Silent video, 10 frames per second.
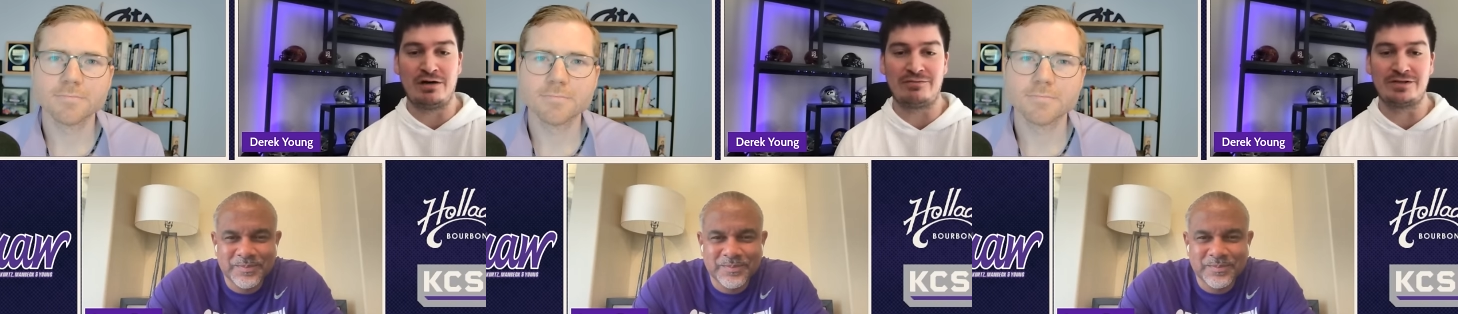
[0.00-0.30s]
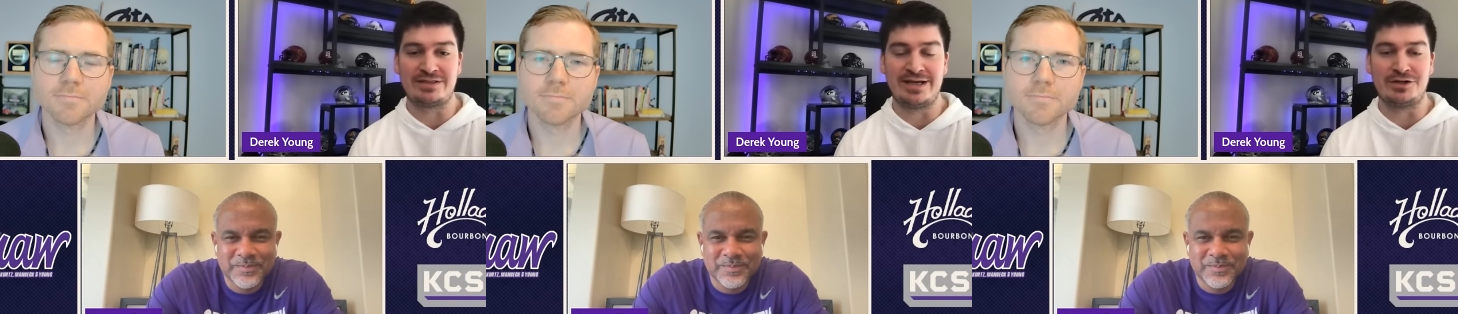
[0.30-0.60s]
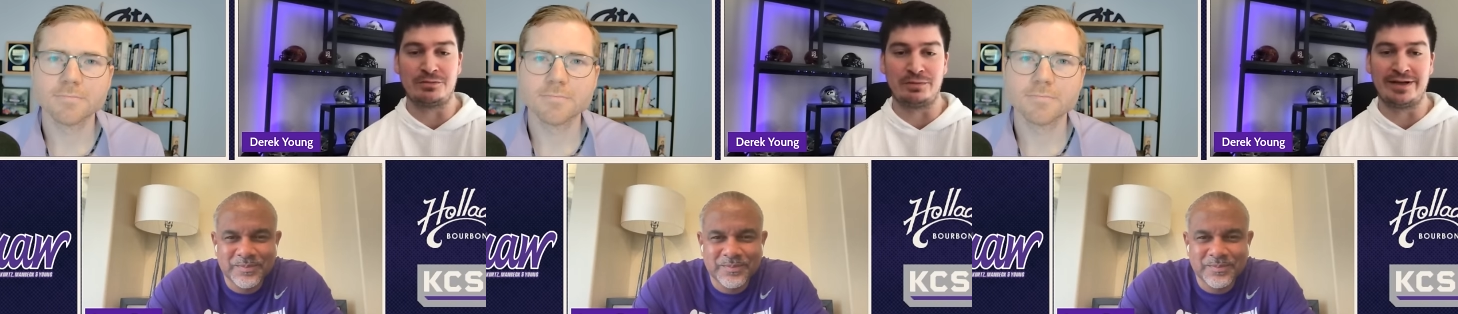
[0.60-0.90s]
Speaker 1: conference
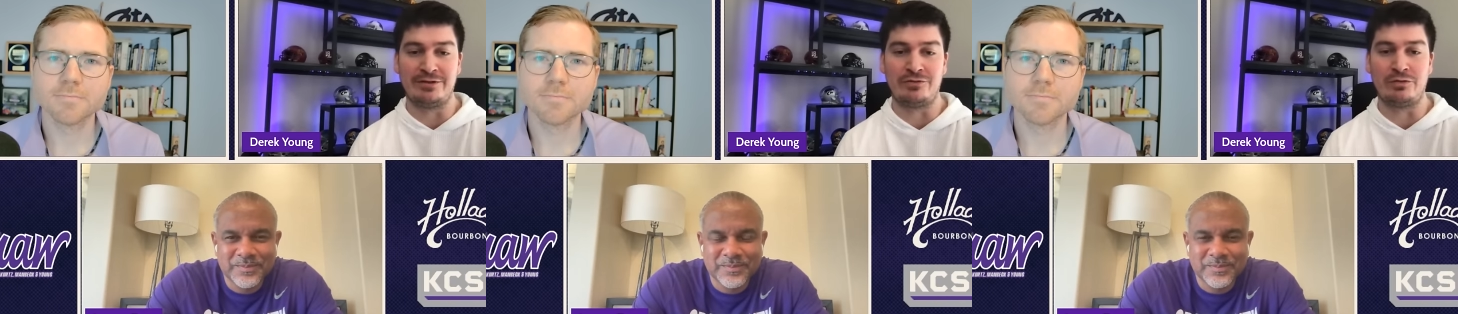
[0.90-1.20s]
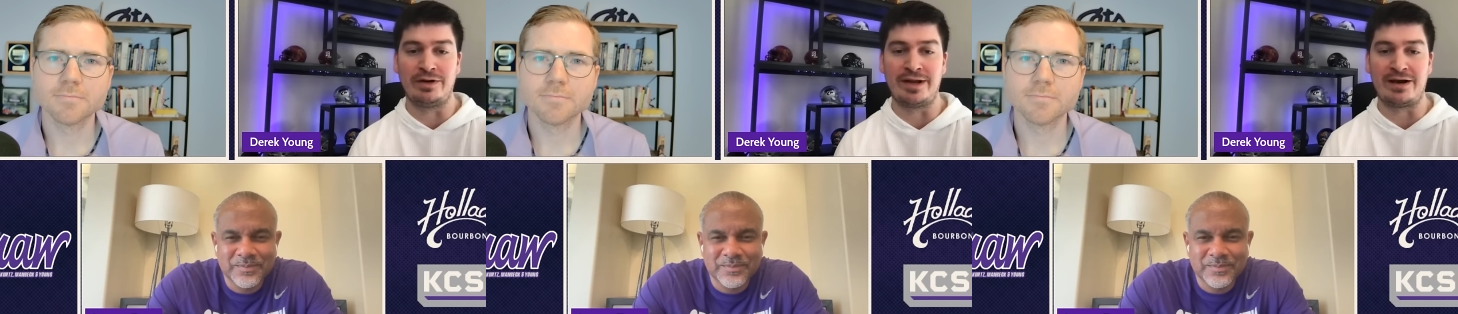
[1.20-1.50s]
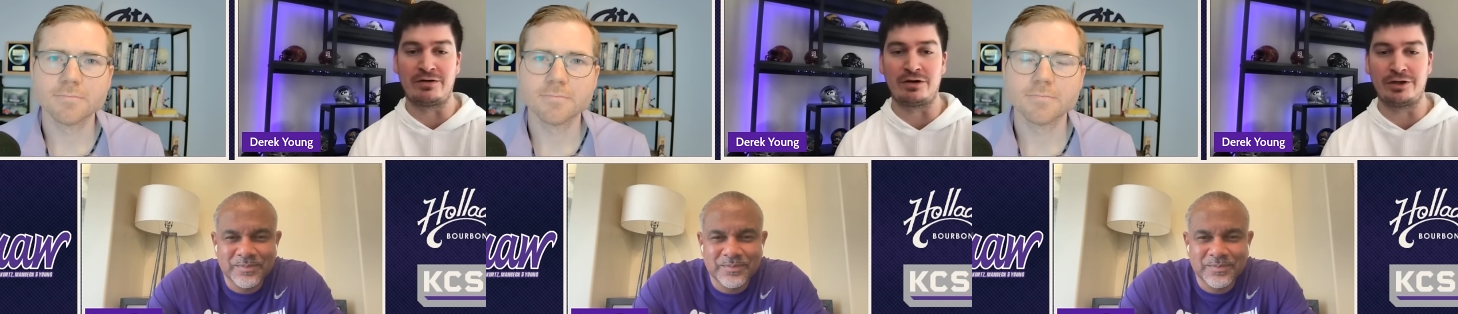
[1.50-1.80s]
schedule play into it
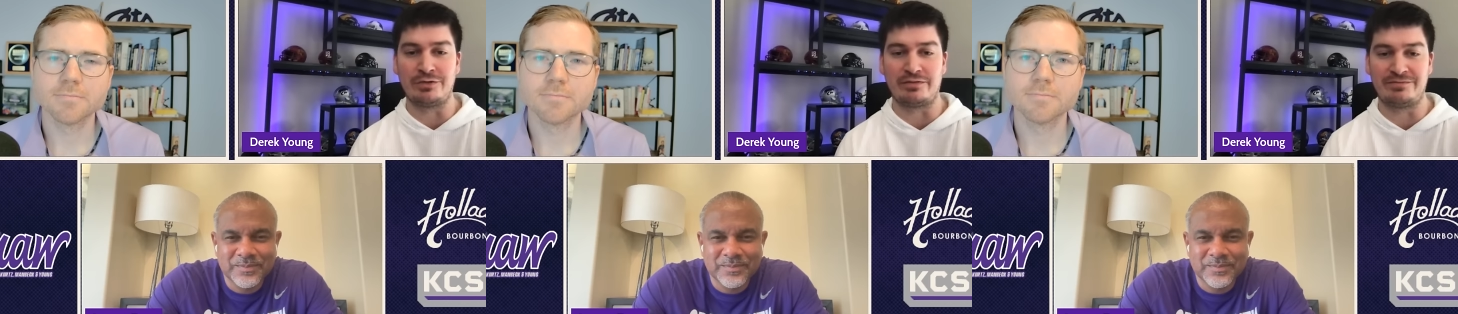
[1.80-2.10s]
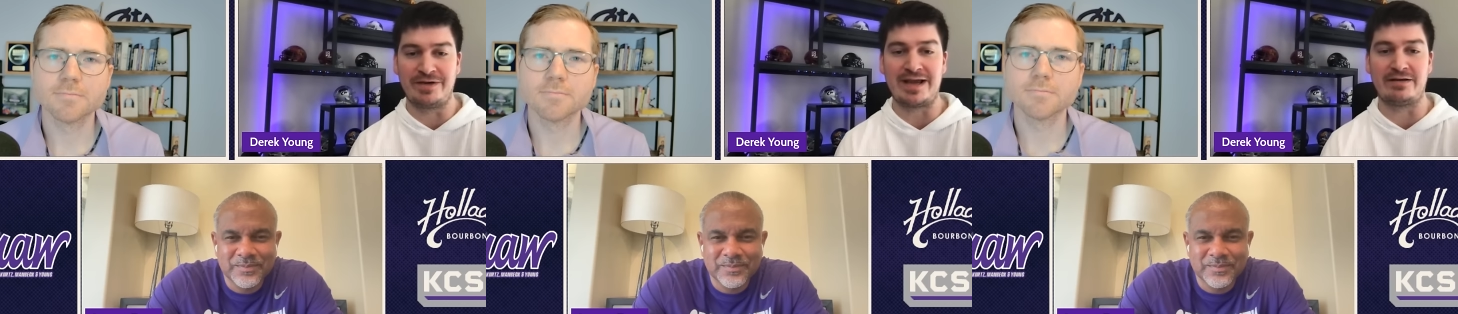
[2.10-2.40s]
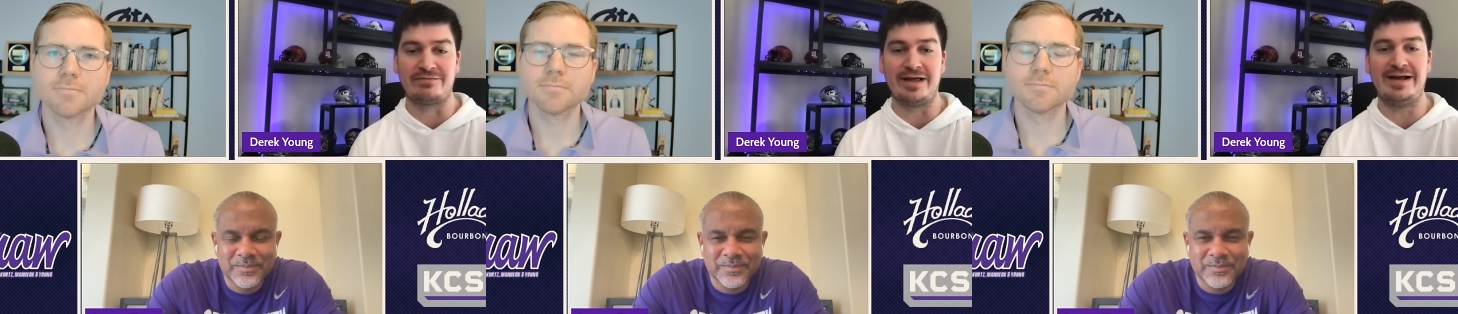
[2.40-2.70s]
now? And are you a fan
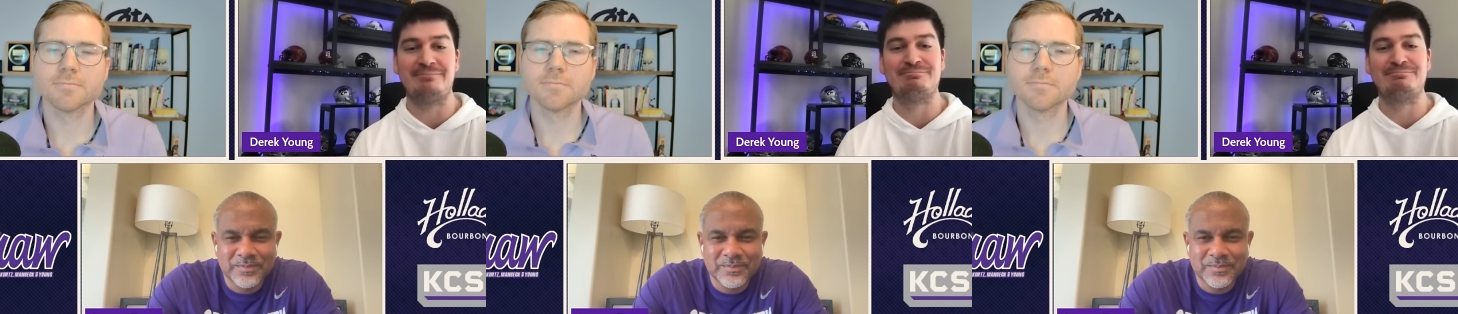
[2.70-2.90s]
of